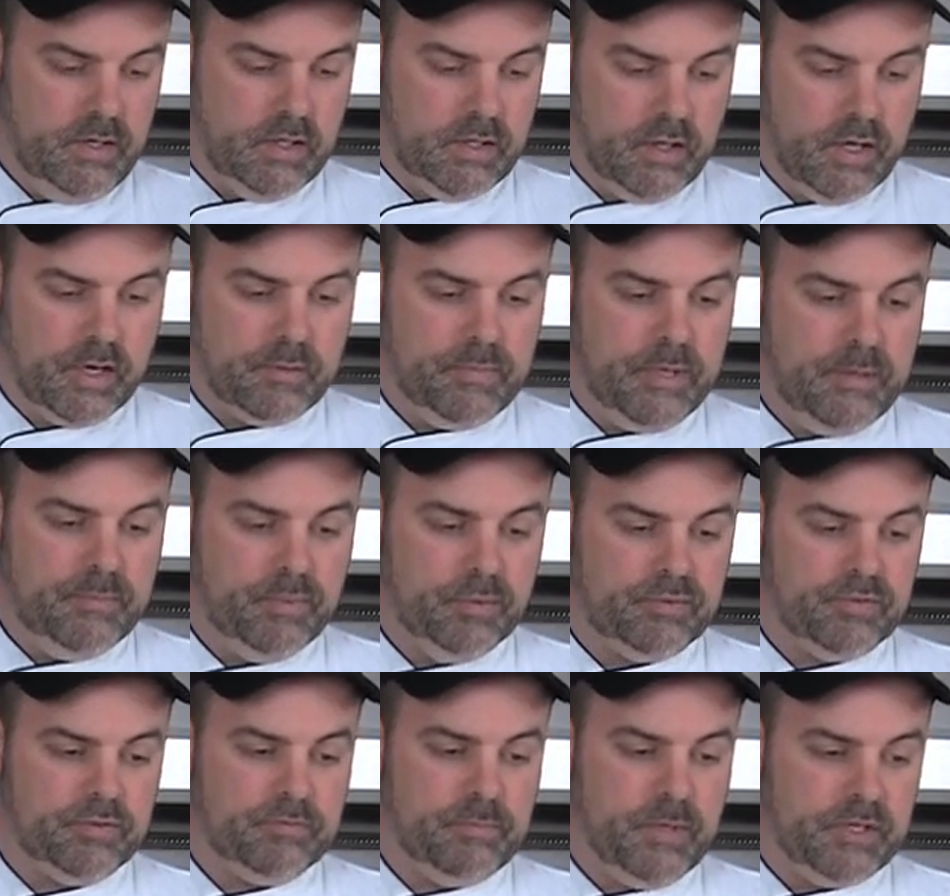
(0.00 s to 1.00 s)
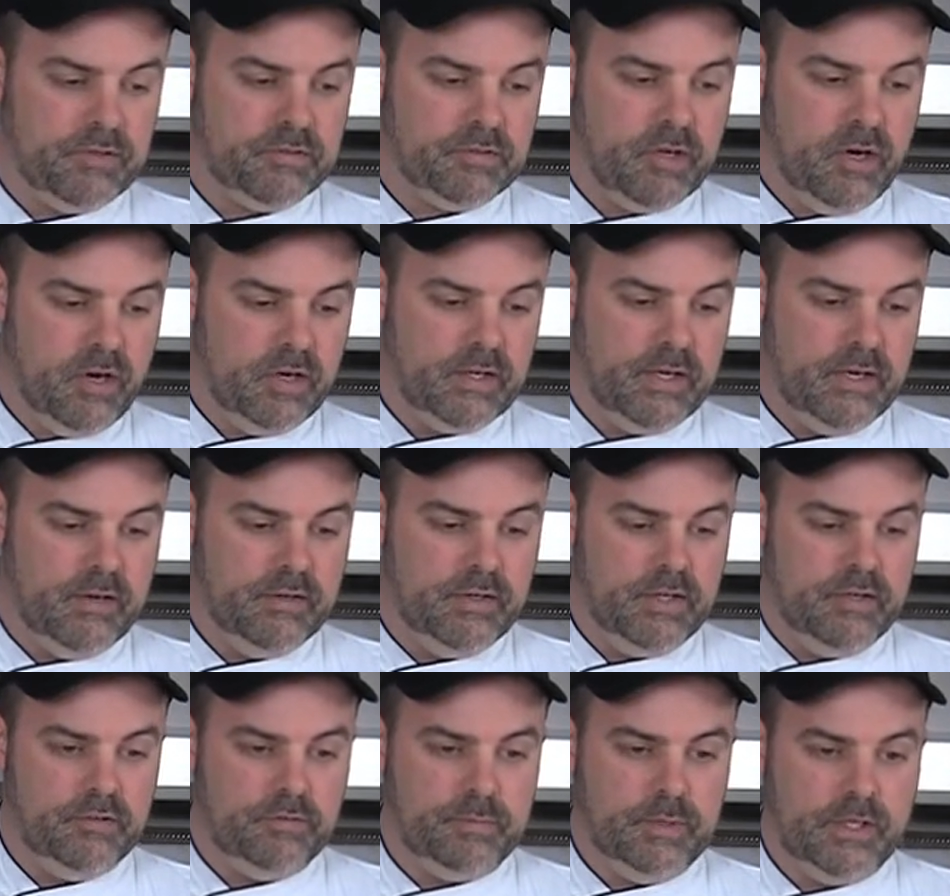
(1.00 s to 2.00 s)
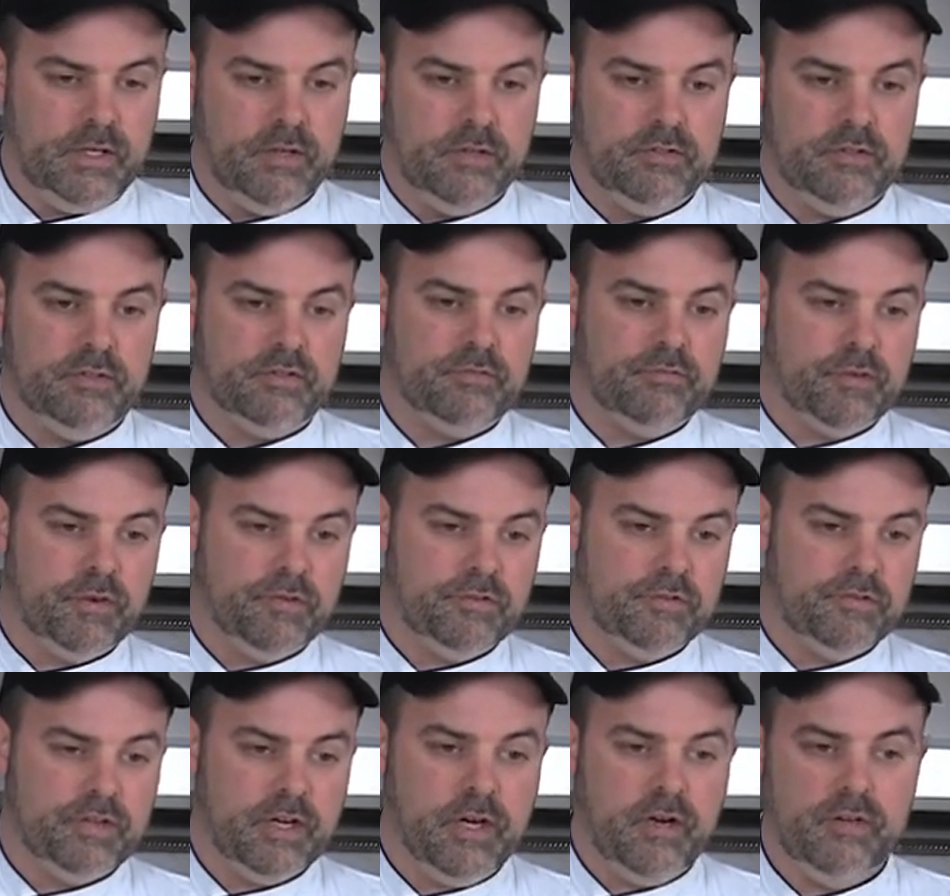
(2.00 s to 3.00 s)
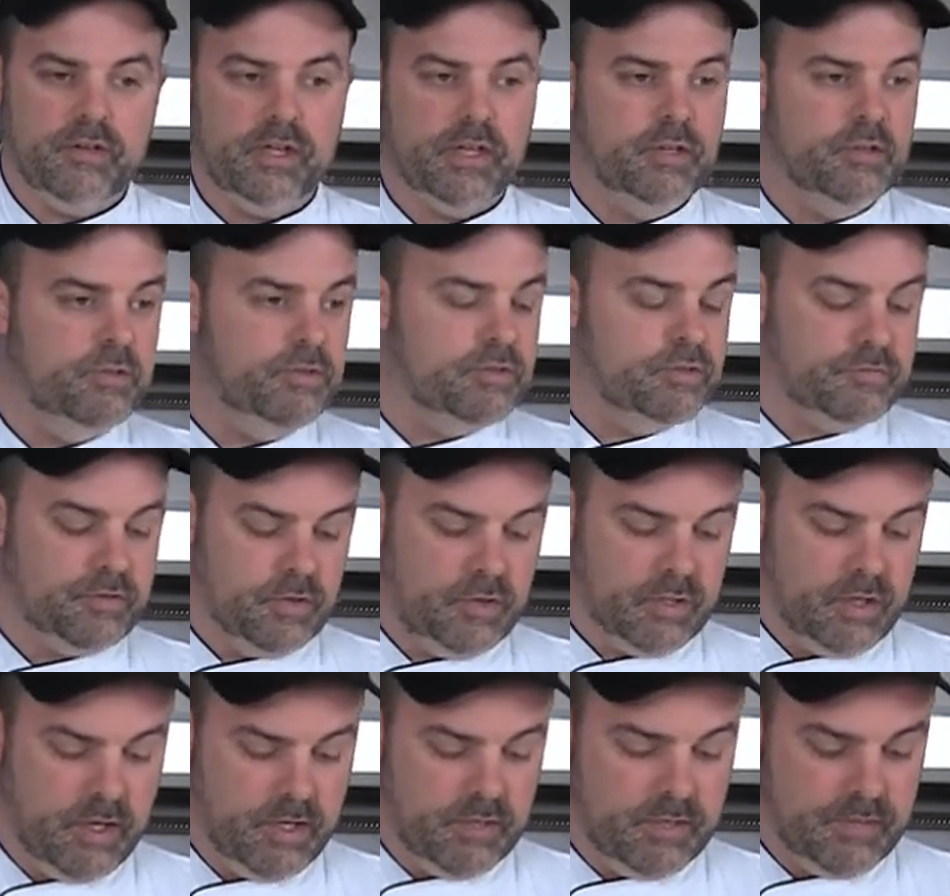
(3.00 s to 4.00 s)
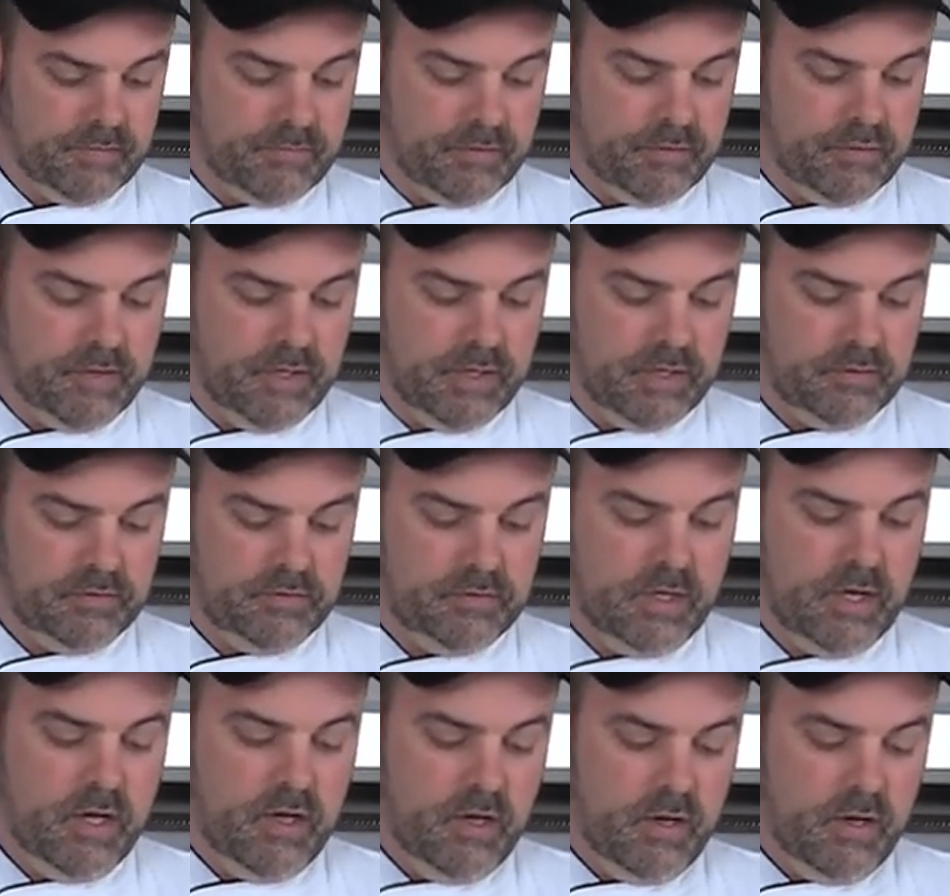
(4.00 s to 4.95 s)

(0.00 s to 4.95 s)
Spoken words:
A lot of people just make stock nowadays because it's versatile. They can use it for a lot of different things.